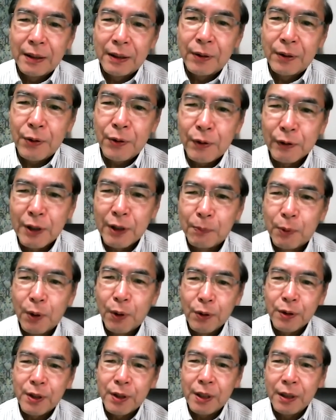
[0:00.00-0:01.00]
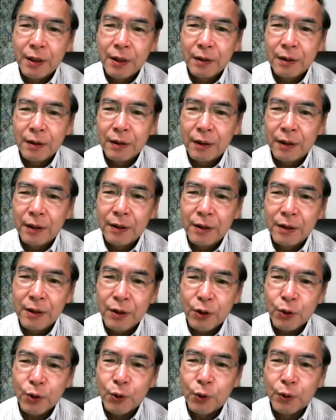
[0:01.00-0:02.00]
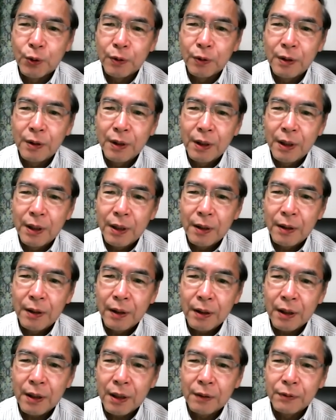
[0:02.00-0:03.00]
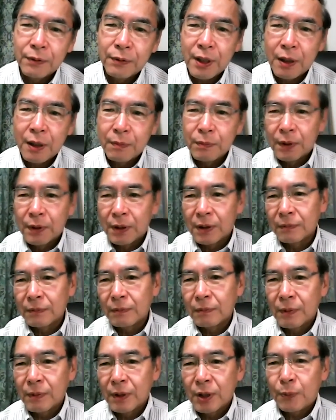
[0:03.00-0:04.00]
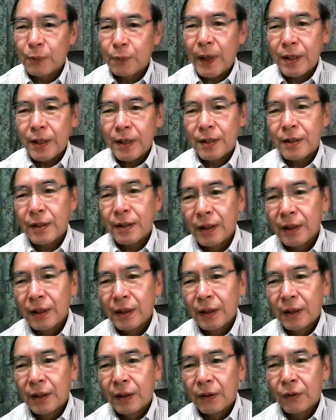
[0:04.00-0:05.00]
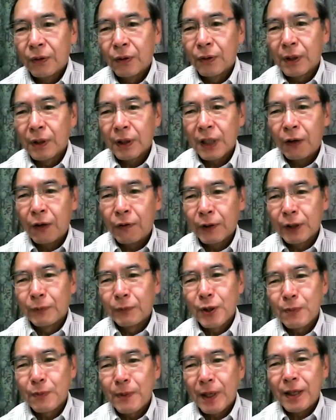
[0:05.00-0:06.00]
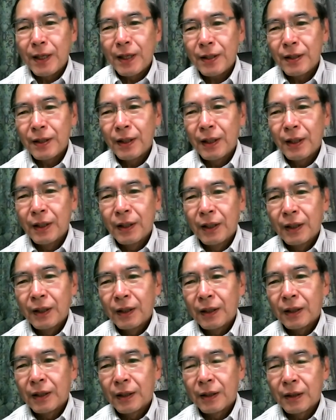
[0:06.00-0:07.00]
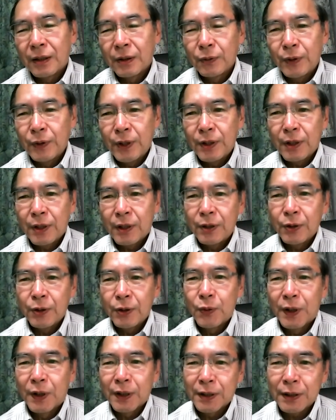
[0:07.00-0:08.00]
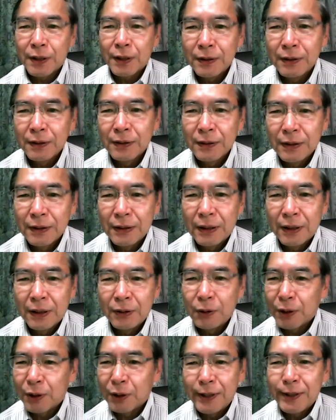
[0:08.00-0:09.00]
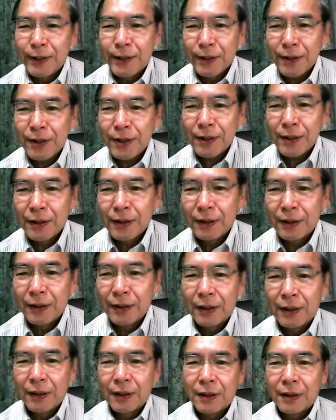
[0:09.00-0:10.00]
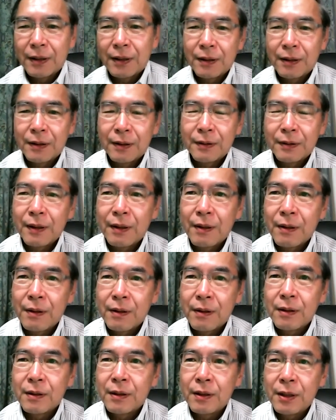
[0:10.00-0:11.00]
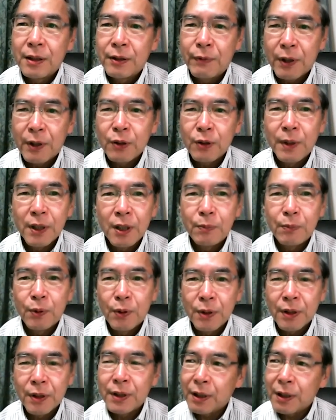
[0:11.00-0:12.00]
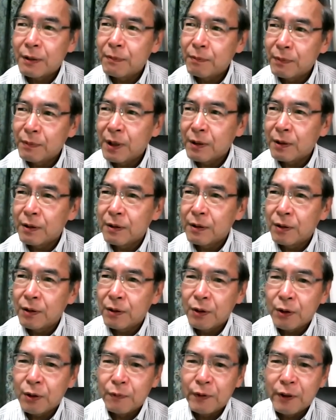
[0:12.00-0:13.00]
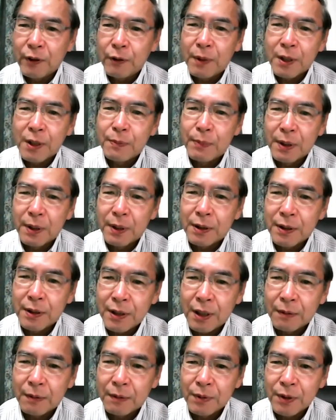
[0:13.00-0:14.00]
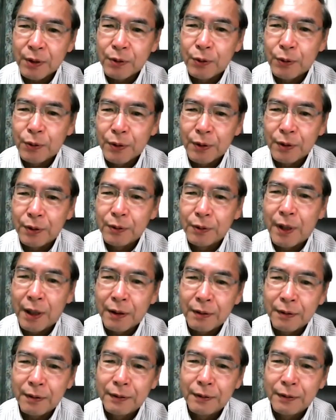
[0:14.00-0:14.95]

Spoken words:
approach in school. They have some space or comfortable space with a youth worker, not the teachers. Ibasho making project. Yeah, not very much, but some schools do that.